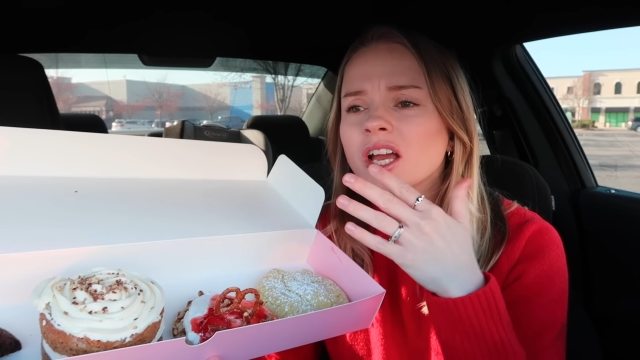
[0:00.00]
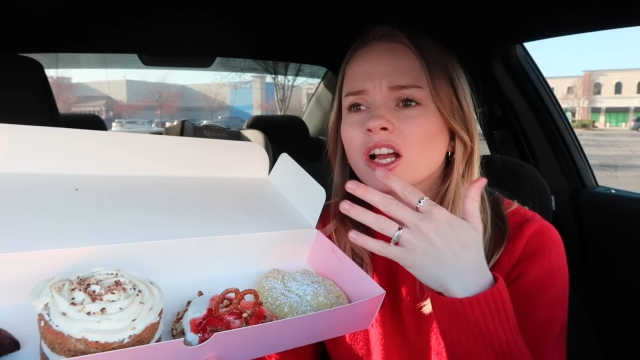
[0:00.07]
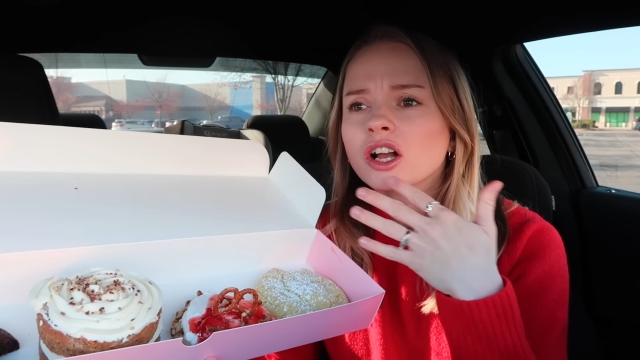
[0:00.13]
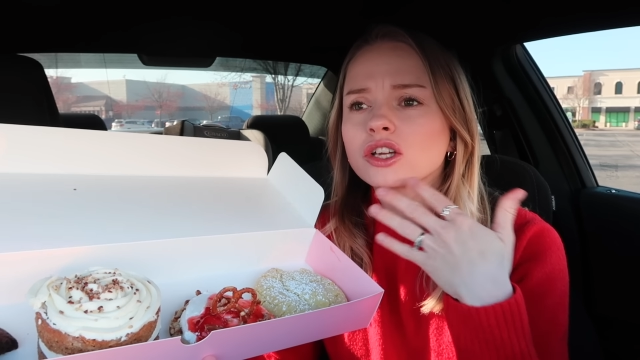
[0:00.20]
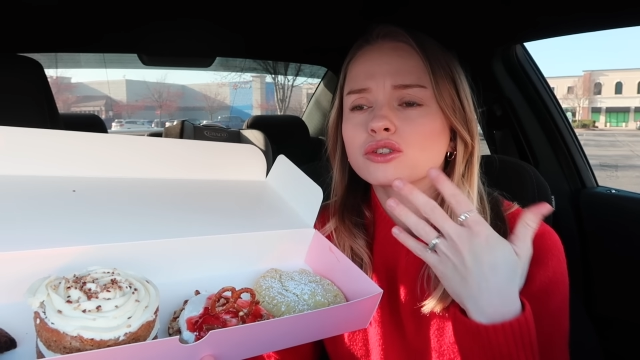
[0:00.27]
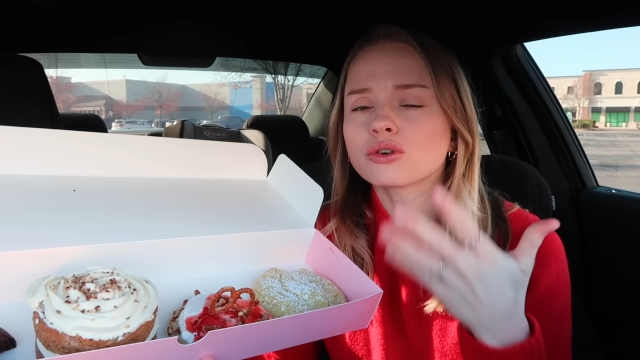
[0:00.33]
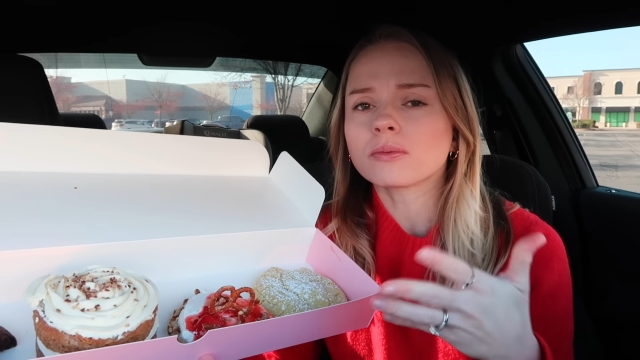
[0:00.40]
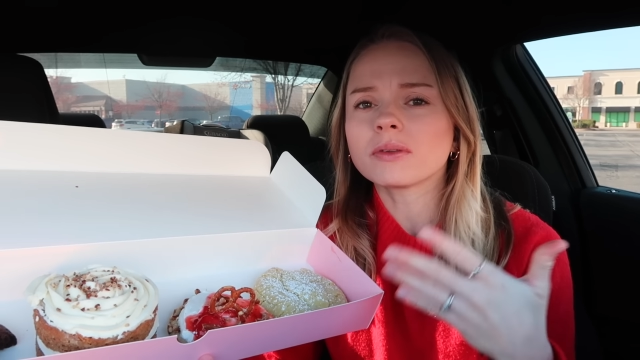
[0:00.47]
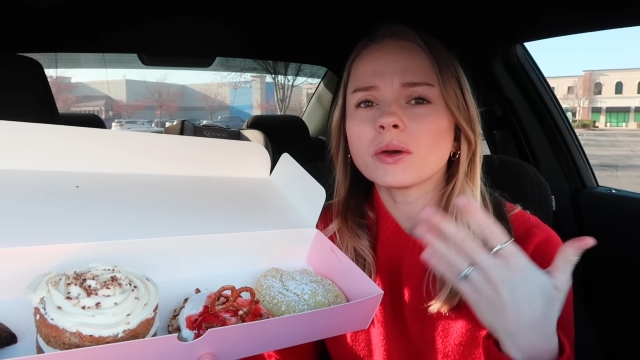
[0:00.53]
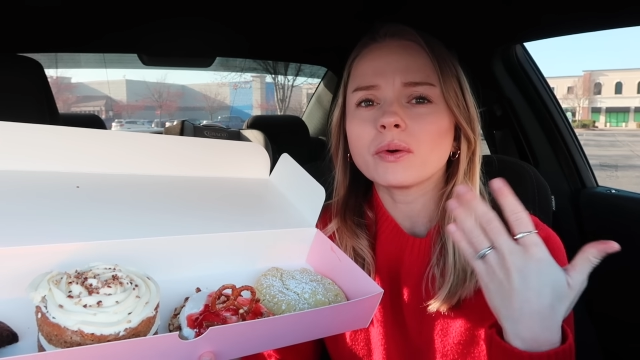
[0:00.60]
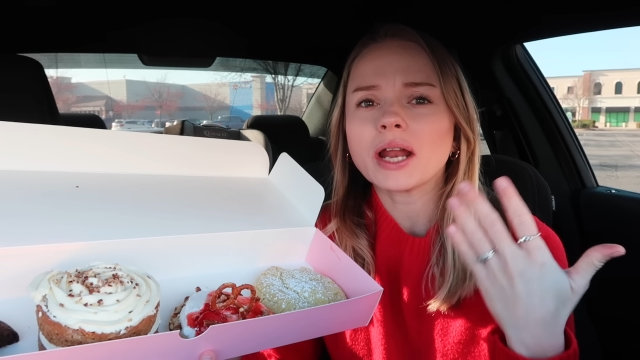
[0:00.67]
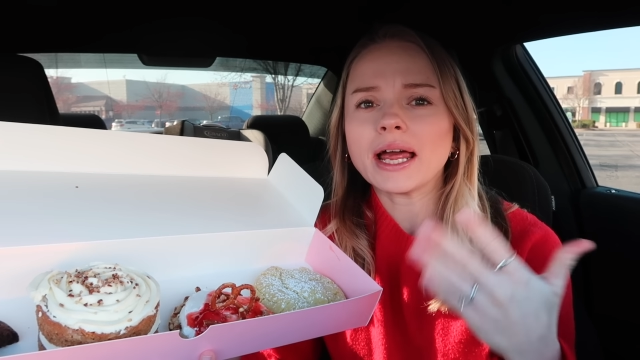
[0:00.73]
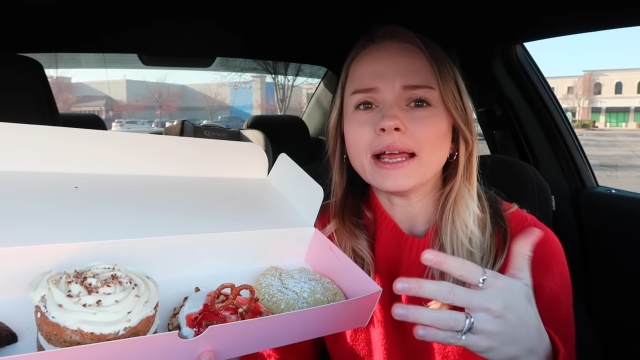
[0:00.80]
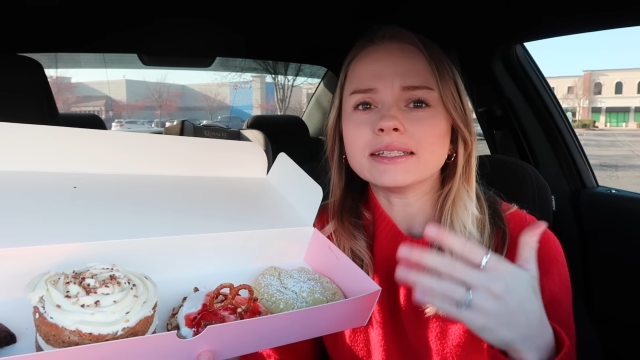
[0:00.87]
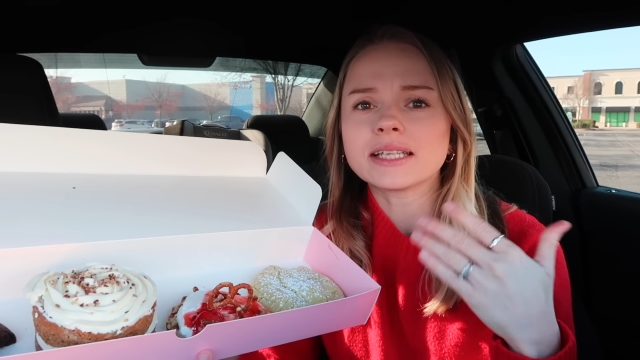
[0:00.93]
because normally
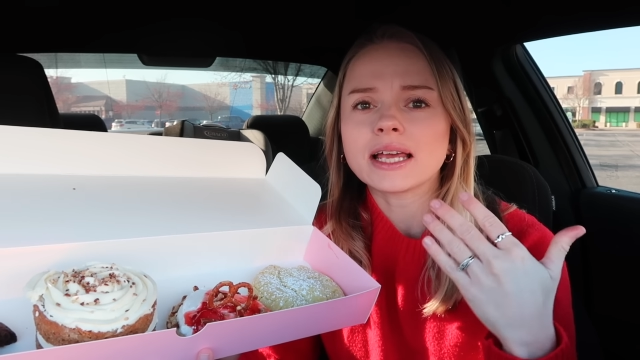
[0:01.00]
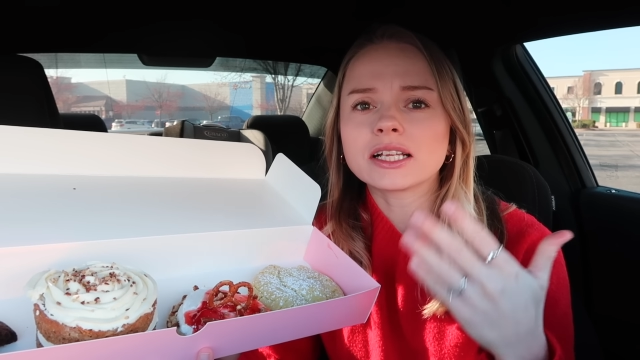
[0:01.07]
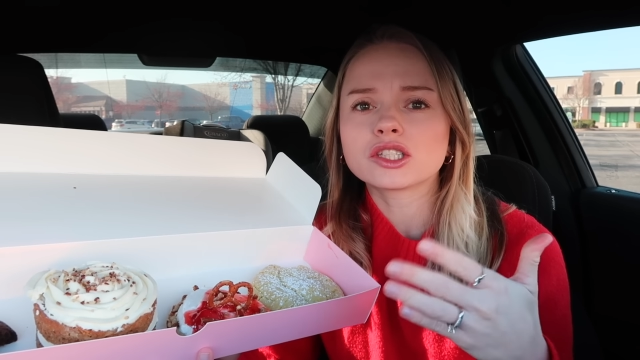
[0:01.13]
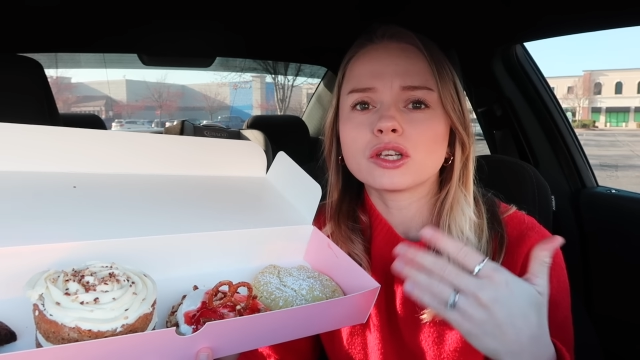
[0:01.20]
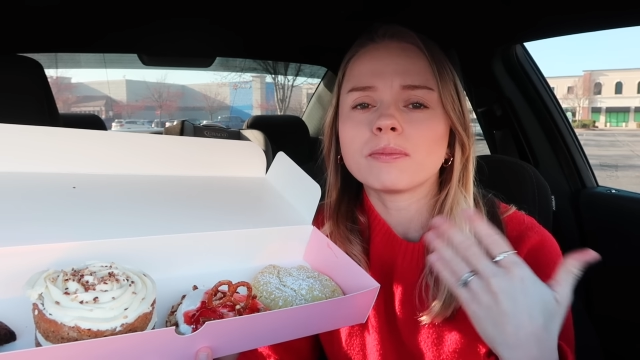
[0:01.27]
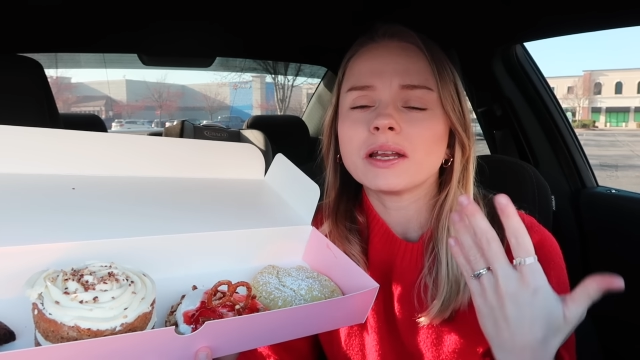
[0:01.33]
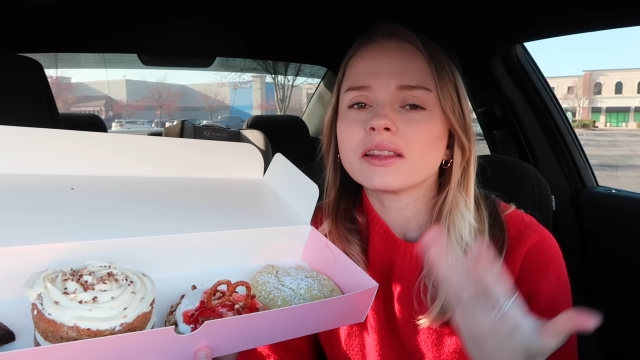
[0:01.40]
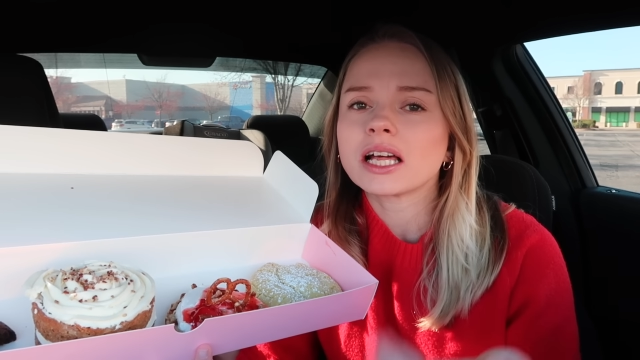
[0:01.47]
when I take too many,